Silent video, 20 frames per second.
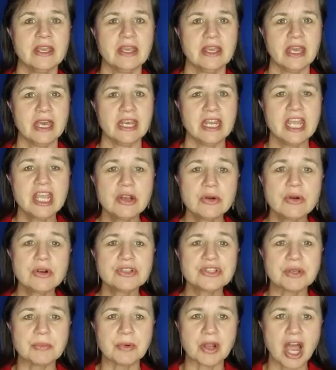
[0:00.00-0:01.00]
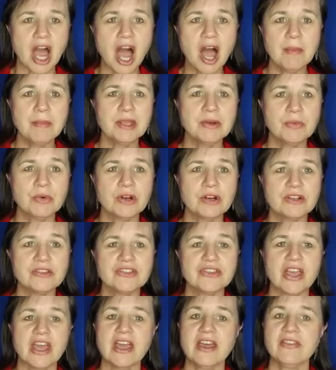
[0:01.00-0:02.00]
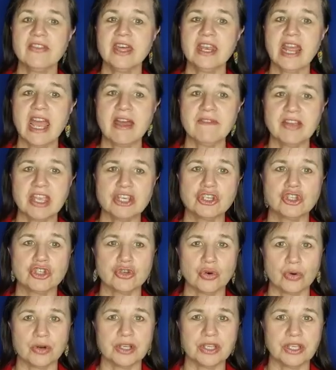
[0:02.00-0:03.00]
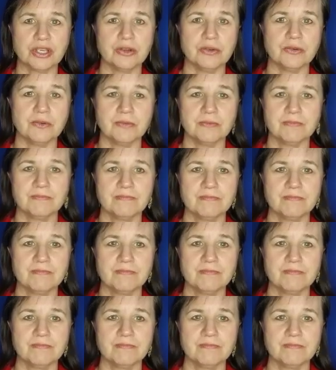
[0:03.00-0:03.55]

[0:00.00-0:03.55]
And here are some common words that have a short u.